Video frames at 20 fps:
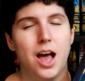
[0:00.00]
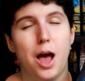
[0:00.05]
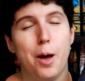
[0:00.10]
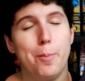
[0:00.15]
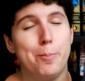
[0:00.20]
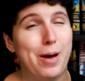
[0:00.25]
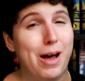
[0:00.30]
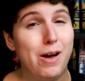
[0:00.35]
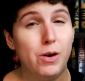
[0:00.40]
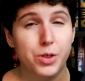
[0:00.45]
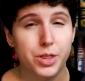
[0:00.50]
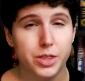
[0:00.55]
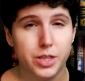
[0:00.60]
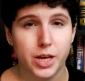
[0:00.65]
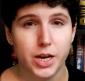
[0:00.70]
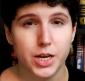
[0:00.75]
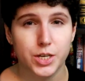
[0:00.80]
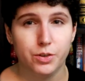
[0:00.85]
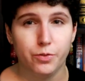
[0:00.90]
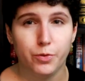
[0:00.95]
about a
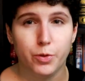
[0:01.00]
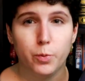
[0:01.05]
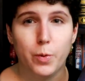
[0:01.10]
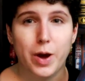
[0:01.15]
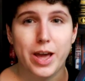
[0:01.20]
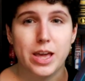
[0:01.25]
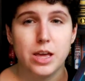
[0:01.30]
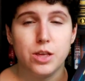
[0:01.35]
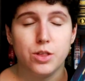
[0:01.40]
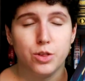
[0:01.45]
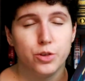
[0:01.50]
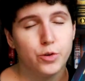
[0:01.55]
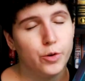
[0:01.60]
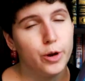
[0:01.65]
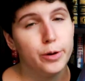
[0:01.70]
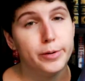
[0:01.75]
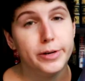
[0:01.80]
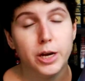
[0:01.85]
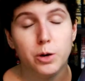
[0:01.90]
third of the way through,